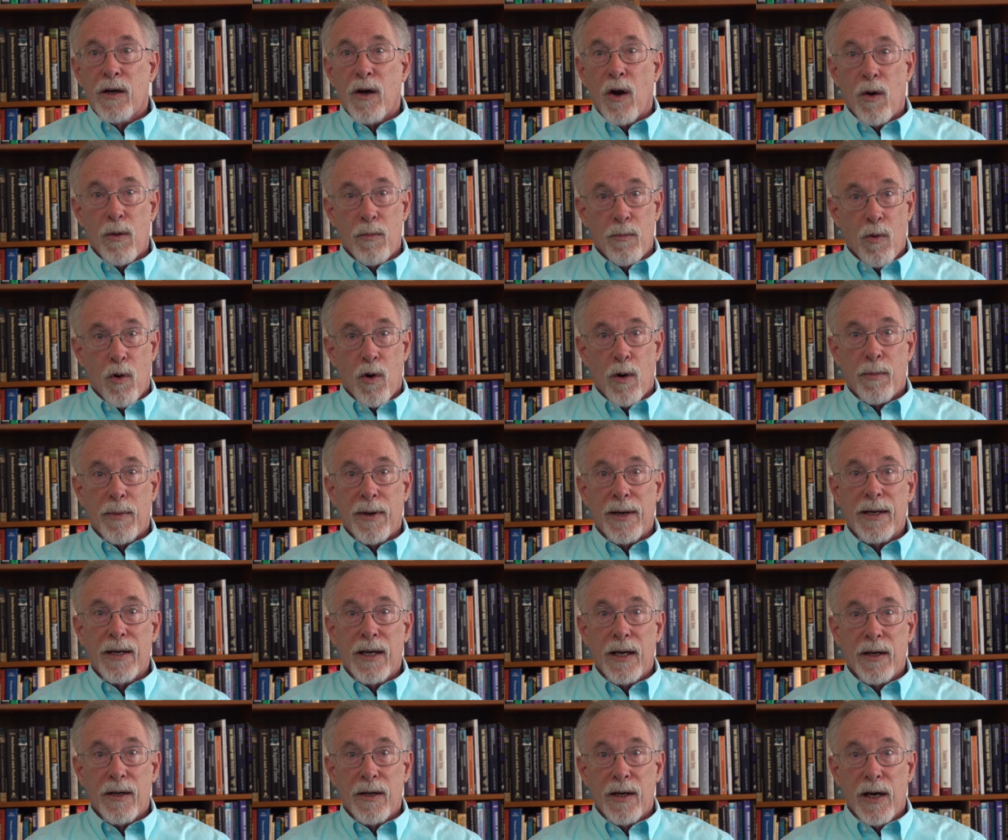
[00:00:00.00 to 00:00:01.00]
comorbid
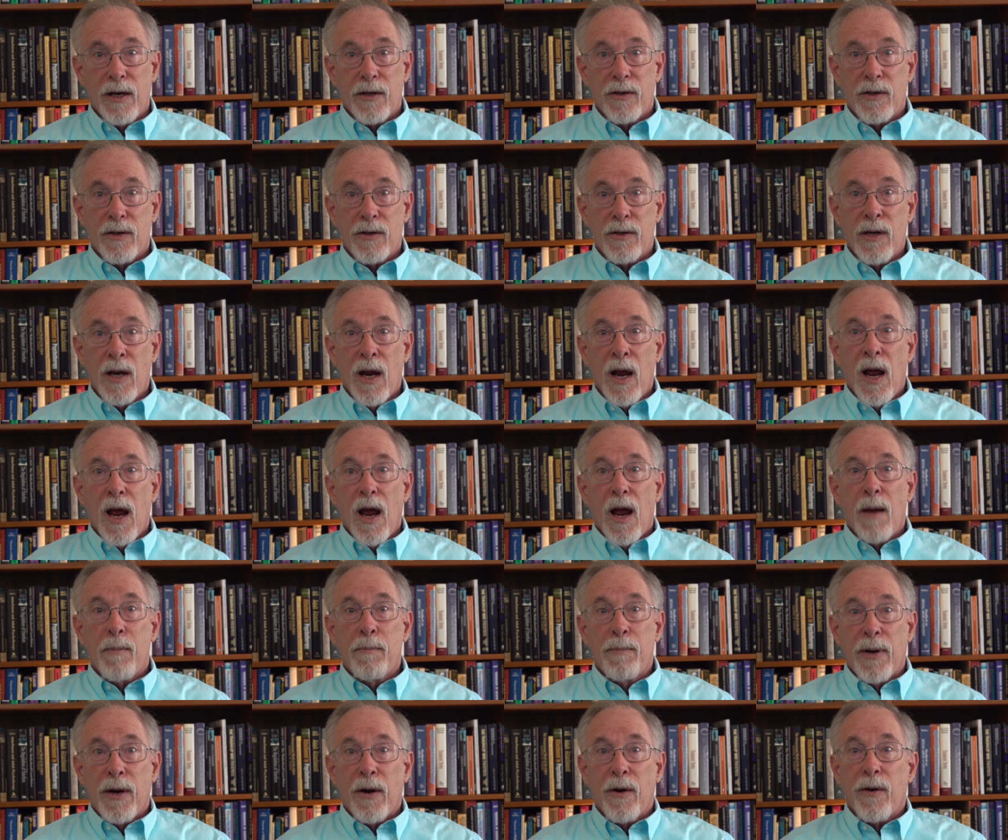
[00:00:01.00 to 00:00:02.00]
conditions
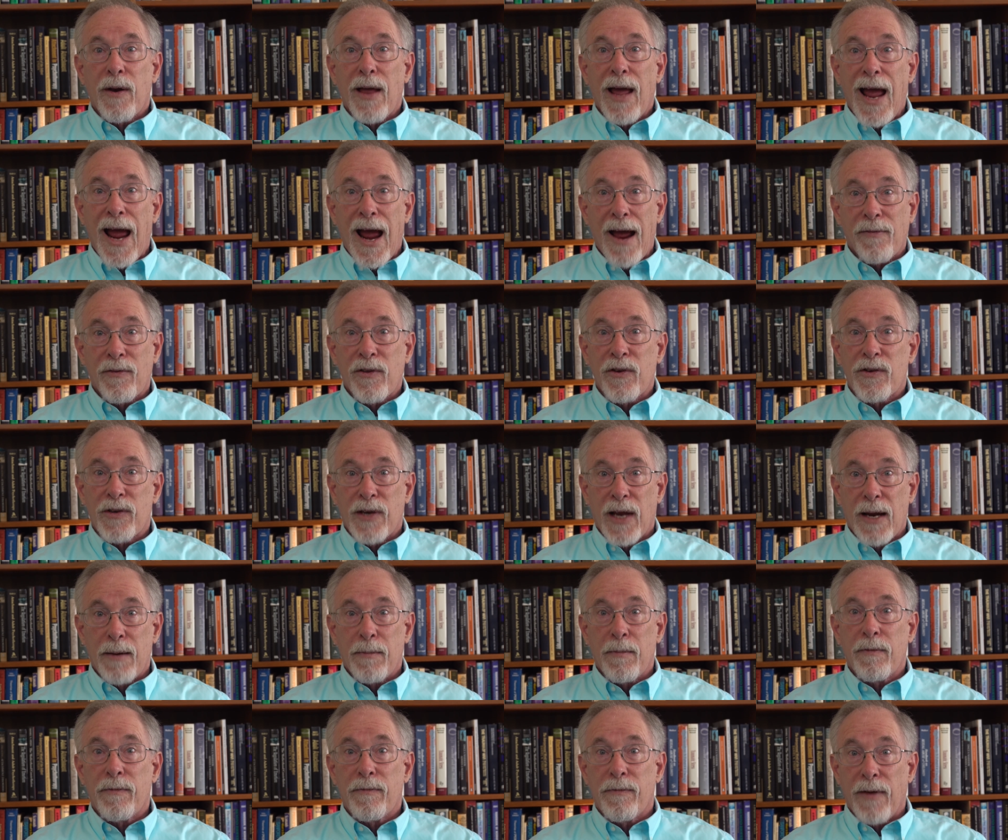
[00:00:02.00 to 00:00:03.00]
appear to have the
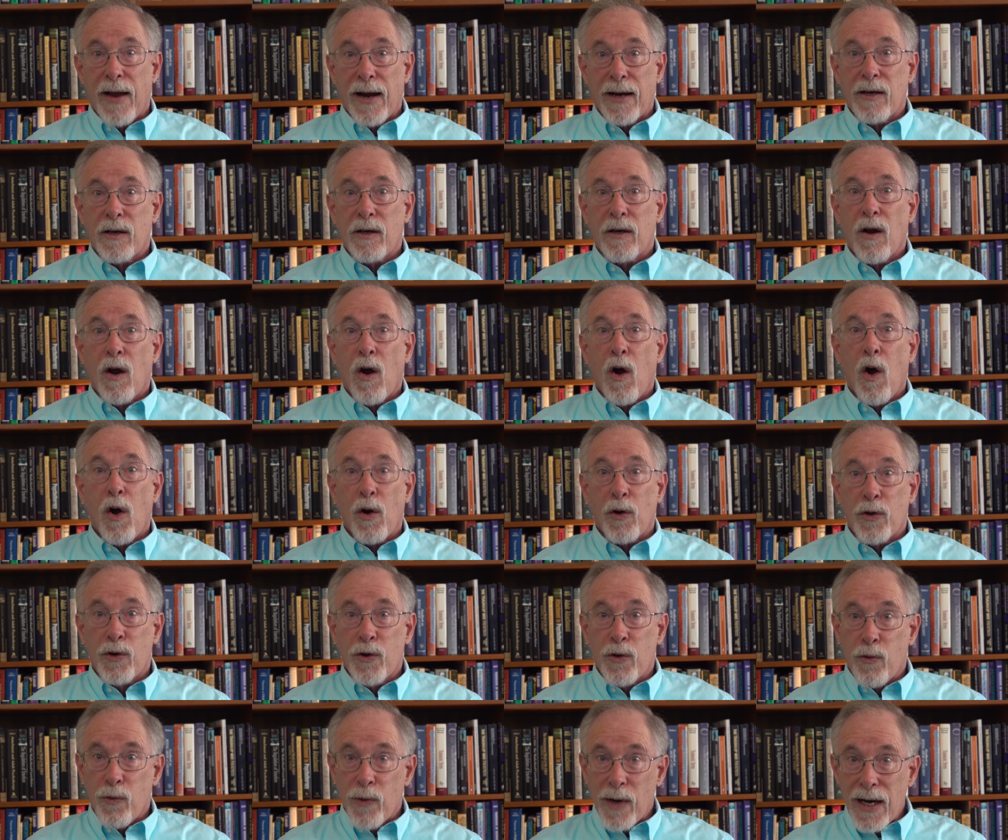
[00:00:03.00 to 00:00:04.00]
same effect on
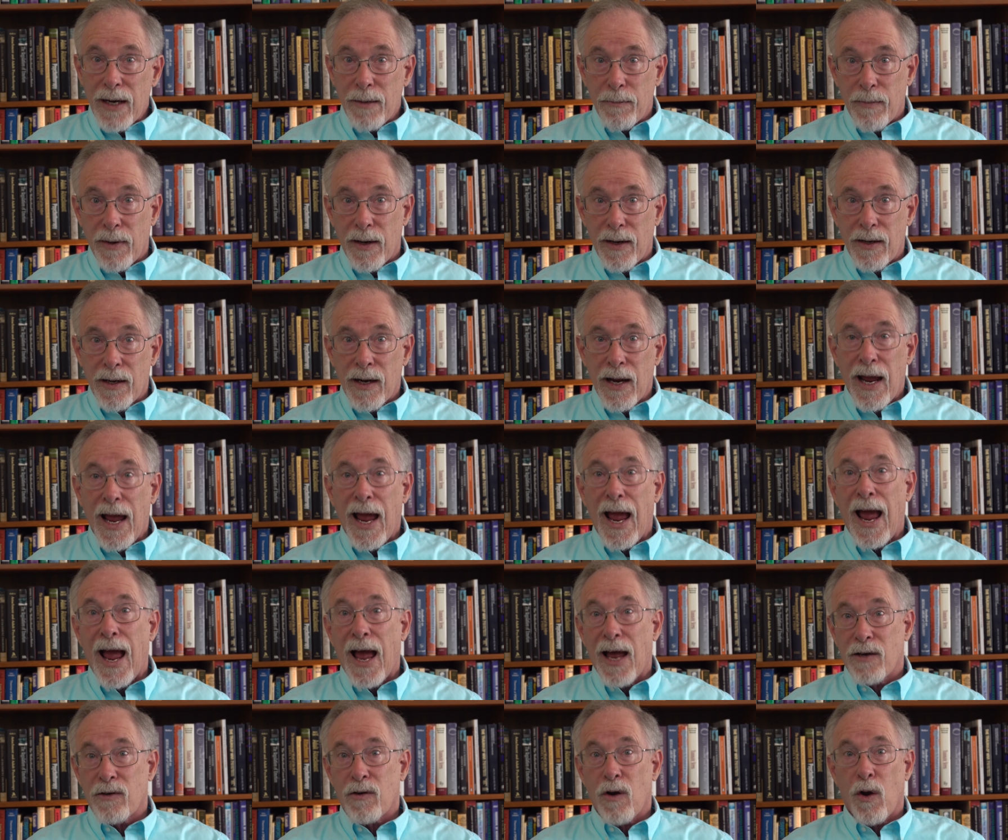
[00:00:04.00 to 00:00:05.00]
treatment
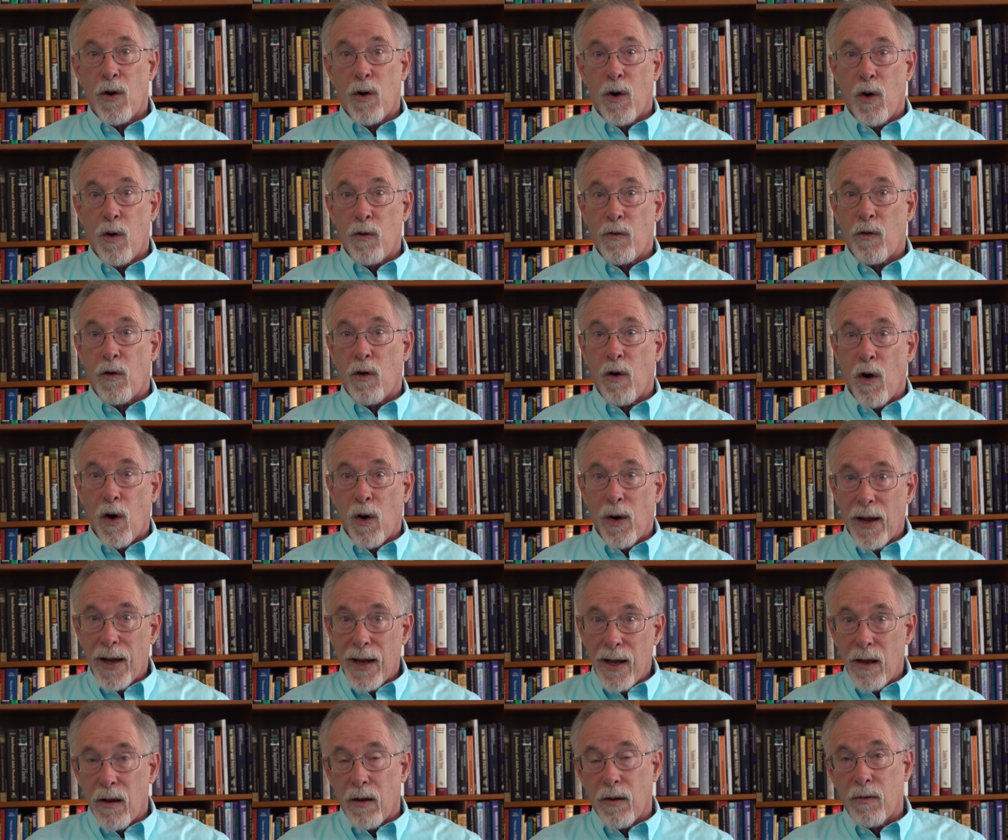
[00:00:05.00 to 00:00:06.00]
as on overall
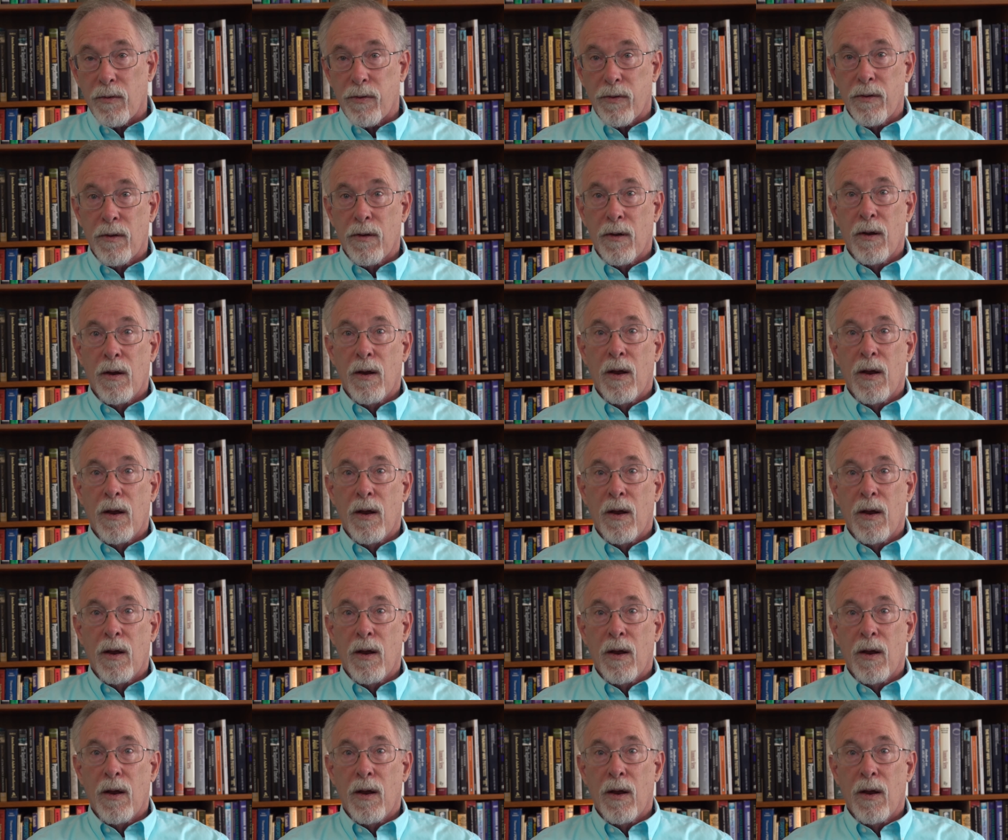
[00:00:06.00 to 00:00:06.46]
health.